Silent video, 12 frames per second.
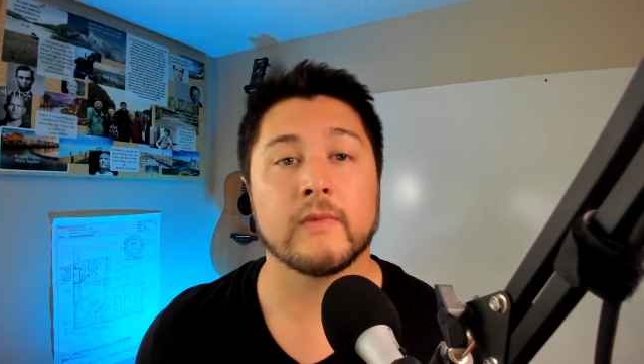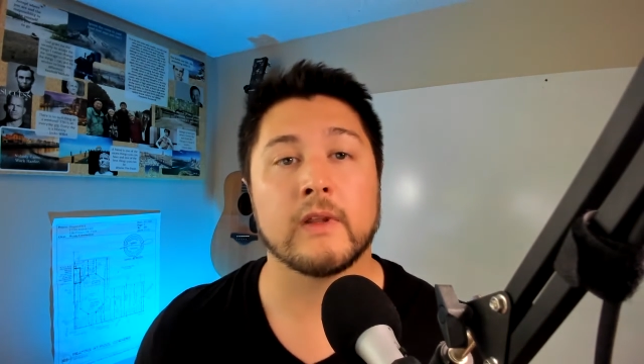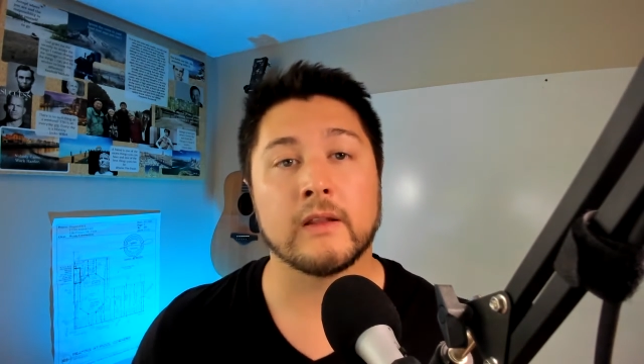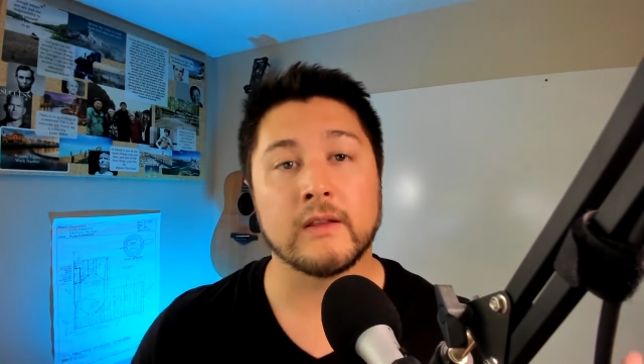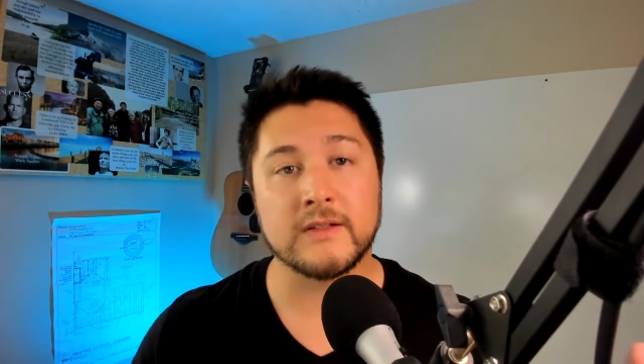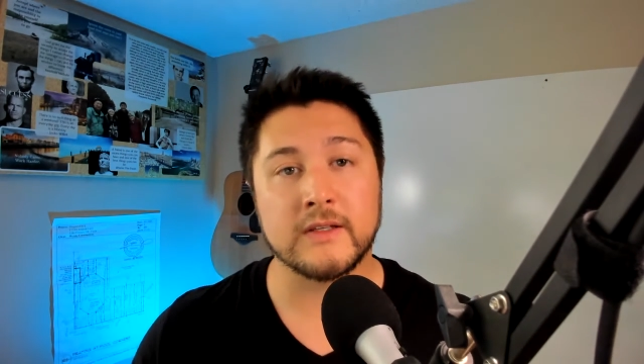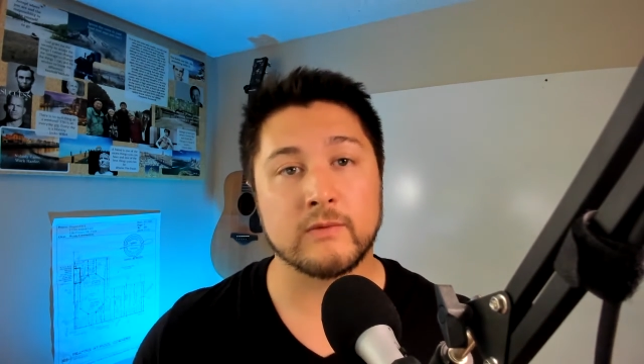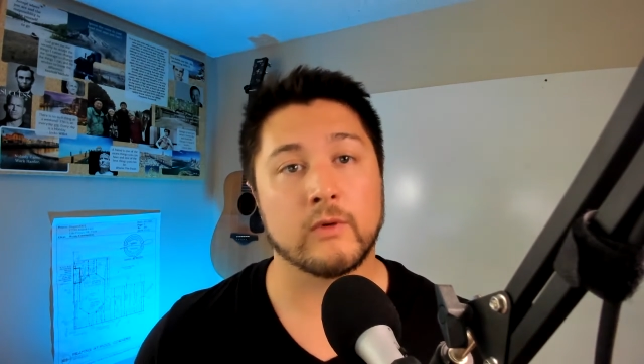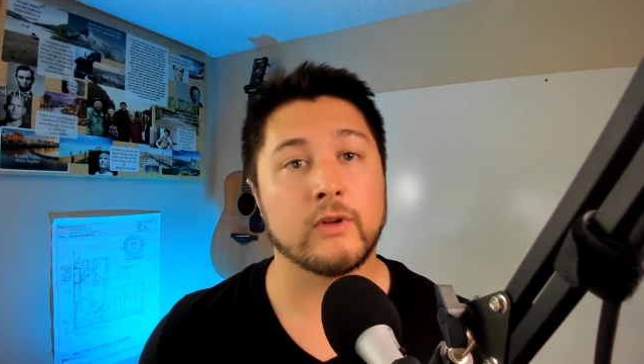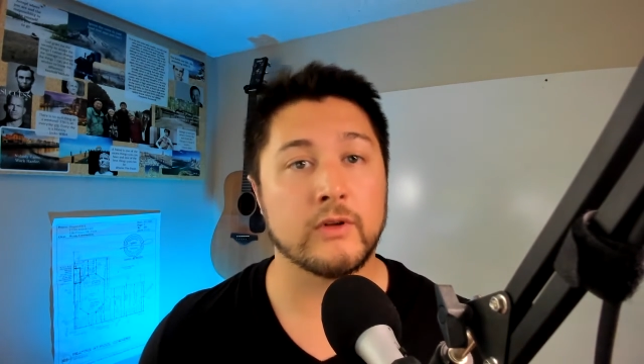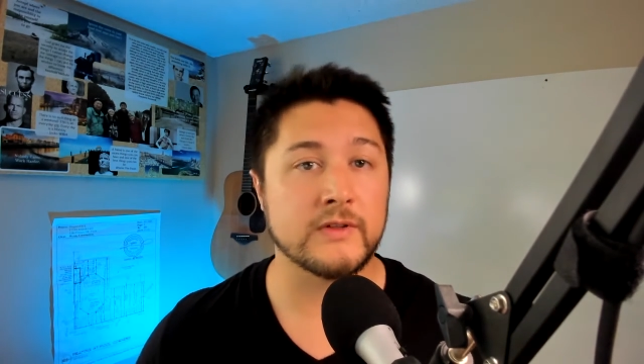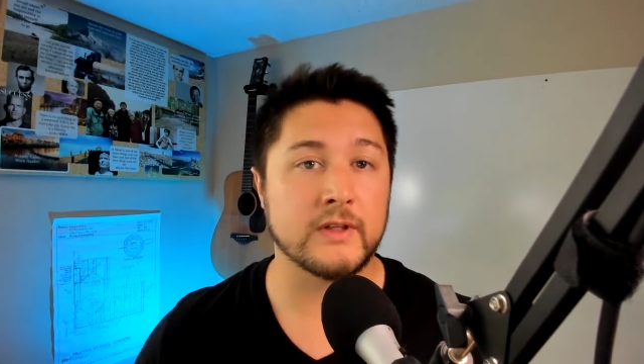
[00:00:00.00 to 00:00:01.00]
And this is one
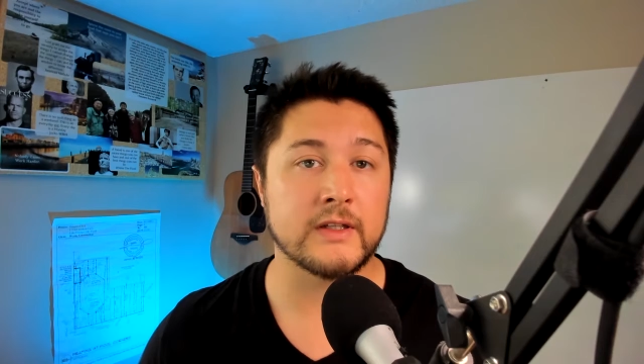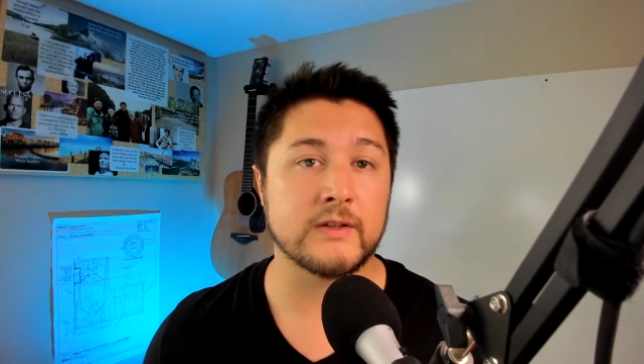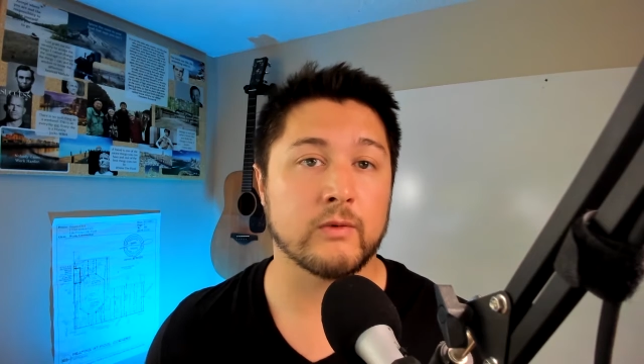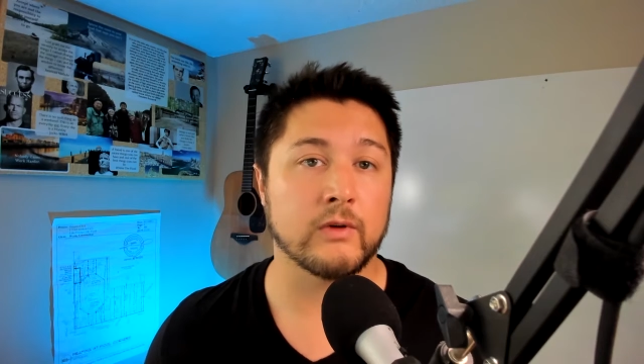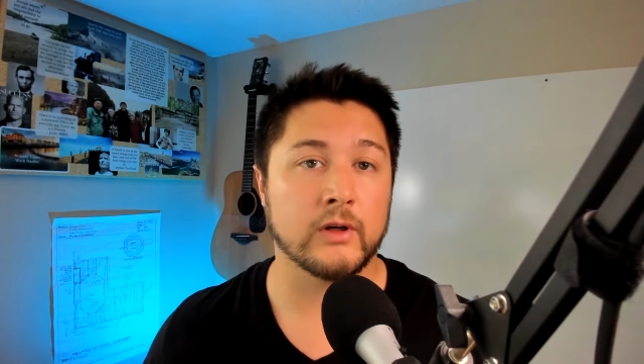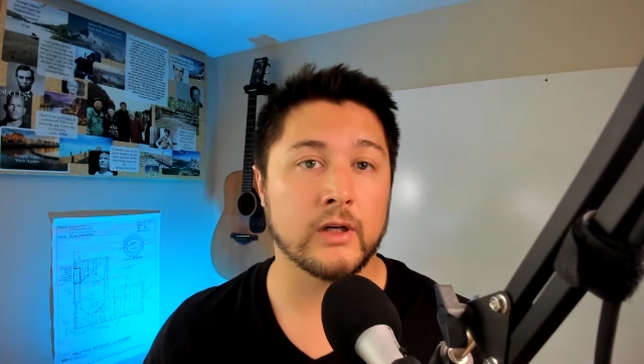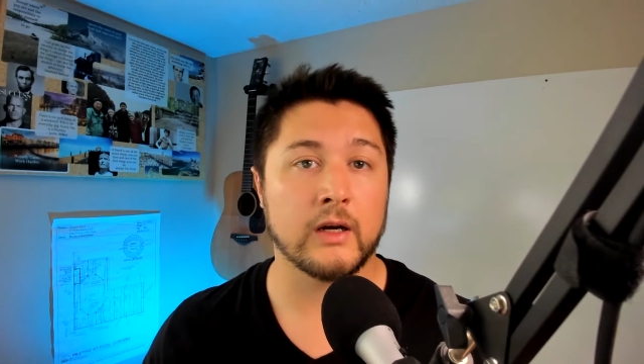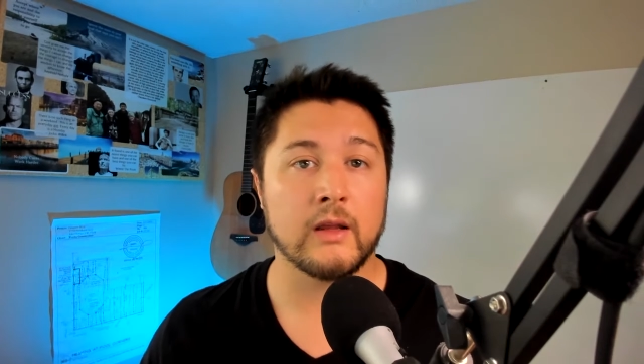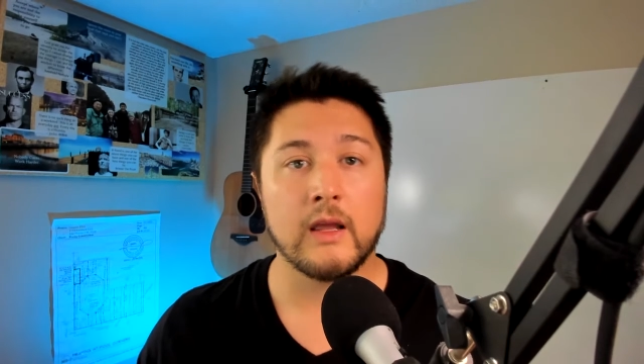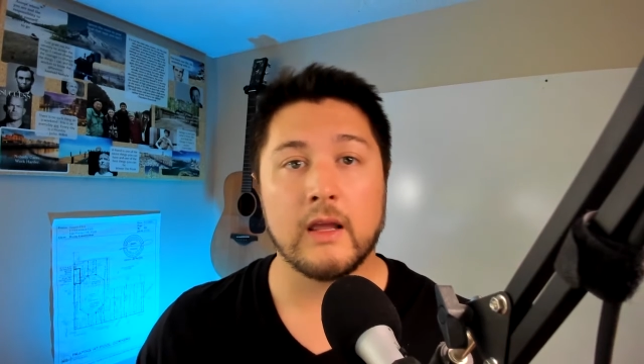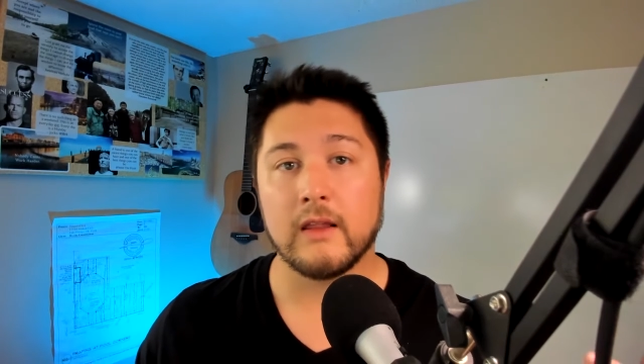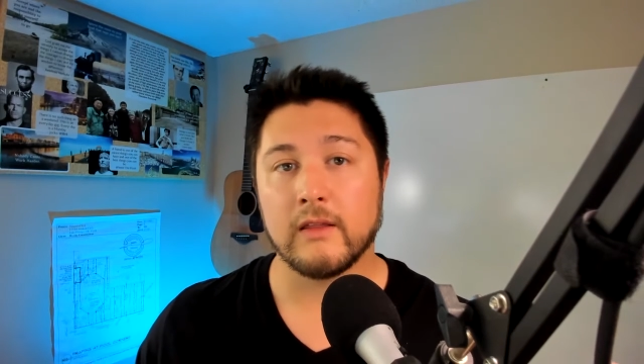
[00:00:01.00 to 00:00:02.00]
of those things where
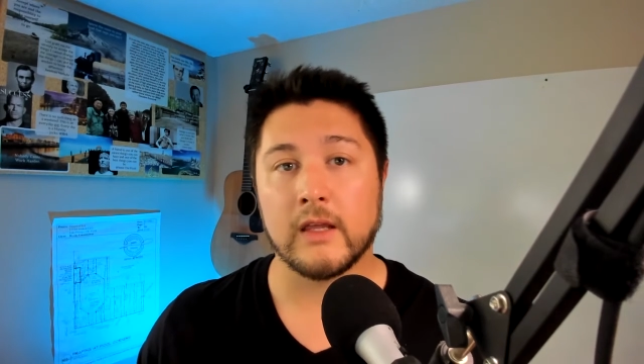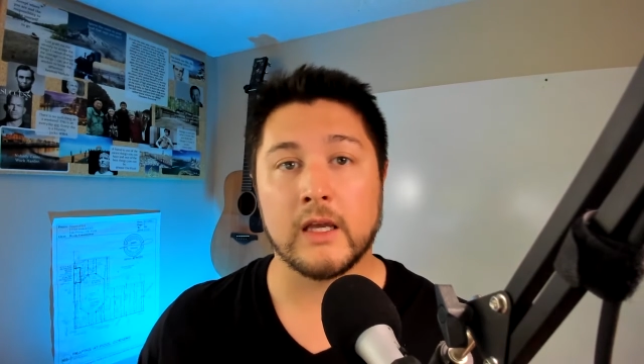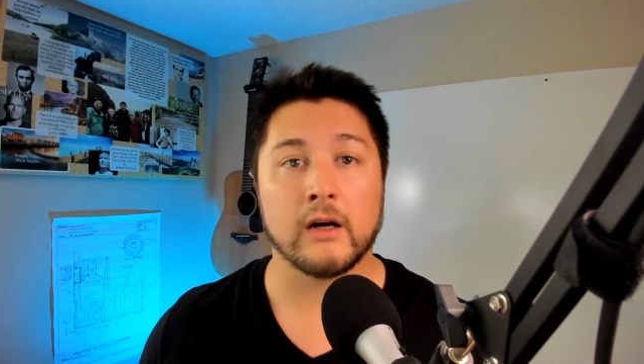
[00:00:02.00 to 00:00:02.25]
they